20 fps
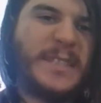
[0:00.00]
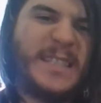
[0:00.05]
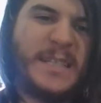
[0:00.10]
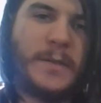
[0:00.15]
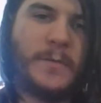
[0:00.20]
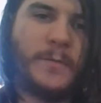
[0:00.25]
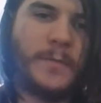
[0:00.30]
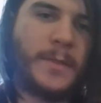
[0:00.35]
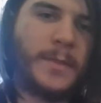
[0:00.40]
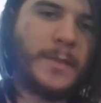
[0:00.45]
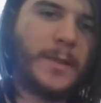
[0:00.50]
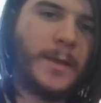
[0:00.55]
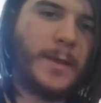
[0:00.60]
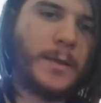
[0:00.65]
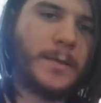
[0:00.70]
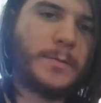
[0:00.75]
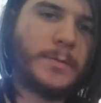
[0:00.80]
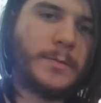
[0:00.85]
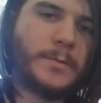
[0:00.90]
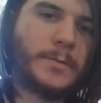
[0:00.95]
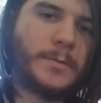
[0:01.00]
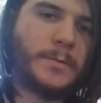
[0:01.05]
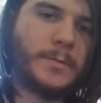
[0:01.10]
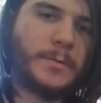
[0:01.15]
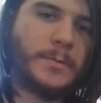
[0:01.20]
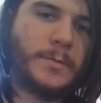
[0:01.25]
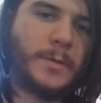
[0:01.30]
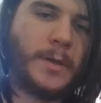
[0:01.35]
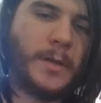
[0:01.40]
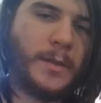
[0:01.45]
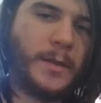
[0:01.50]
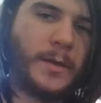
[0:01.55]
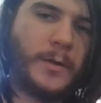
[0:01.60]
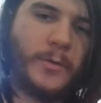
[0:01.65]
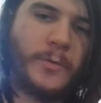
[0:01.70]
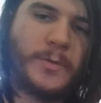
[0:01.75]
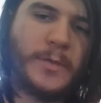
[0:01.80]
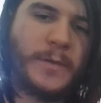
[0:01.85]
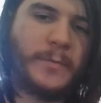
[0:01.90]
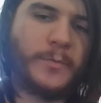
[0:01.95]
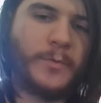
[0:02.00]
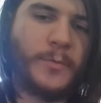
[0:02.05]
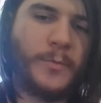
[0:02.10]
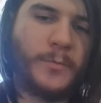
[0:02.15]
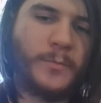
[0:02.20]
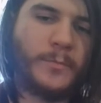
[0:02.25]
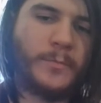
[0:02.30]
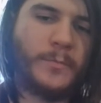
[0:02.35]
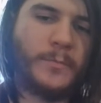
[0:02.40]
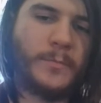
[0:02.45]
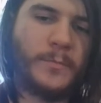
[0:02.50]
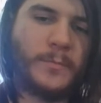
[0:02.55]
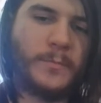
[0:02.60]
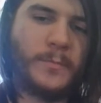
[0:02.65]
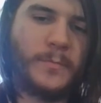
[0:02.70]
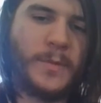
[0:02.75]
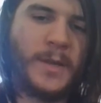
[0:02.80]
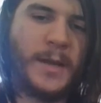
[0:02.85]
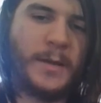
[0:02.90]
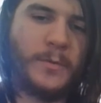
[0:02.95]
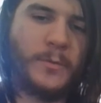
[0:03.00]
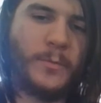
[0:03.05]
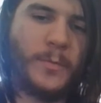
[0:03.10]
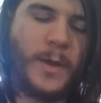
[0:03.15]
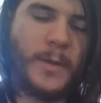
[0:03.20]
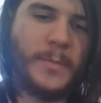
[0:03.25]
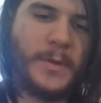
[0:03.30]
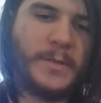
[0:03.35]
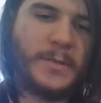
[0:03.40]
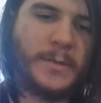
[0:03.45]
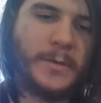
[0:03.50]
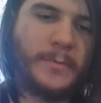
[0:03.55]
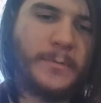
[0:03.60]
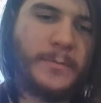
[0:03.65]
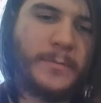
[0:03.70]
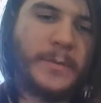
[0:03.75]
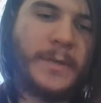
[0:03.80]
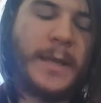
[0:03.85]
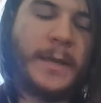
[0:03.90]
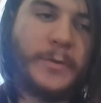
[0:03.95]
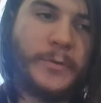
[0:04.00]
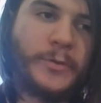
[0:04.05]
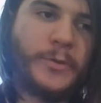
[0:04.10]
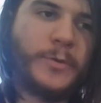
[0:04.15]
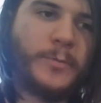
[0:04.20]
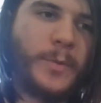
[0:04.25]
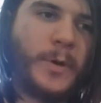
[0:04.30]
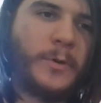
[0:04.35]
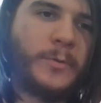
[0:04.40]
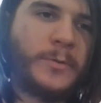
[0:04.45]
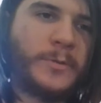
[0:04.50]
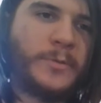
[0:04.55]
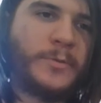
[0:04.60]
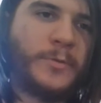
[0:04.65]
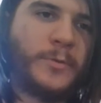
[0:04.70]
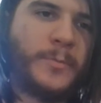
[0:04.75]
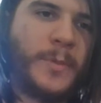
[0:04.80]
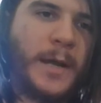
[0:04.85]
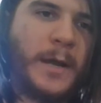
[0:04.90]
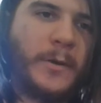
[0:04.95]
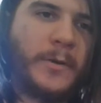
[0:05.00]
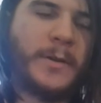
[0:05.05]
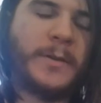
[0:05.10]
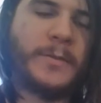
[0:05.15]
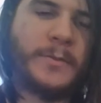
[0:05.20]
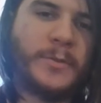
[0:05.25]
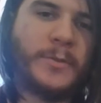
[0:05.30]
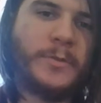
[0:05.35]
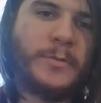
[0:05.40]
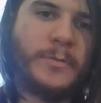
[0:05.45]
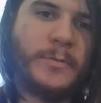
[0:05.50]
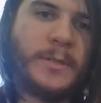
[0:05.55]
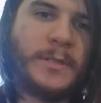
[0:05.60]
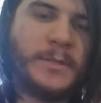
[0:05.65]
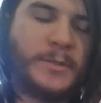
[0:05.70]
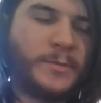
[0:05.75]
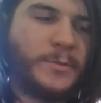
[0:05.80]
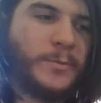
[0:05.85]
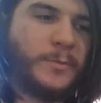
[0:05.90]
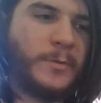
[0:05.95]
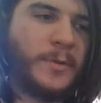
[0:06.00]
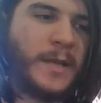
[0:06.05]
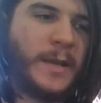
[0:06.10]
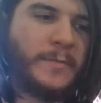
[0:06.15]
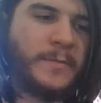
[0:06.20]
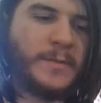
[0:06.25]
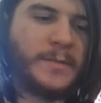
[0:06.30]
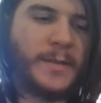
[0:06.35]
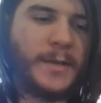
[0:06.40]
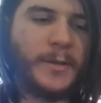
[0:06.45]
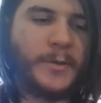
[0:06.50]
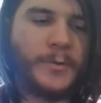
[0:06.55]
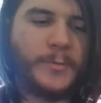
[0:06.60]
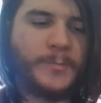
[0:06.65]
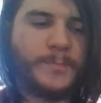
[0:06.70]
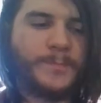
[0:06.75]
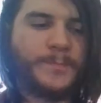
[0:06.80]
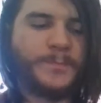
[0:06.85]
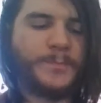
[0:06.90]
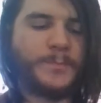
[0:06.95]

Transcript: different things. And then I always have to kind of remind myself, yeah, Dupo is dual power and Dude is dual Devastator.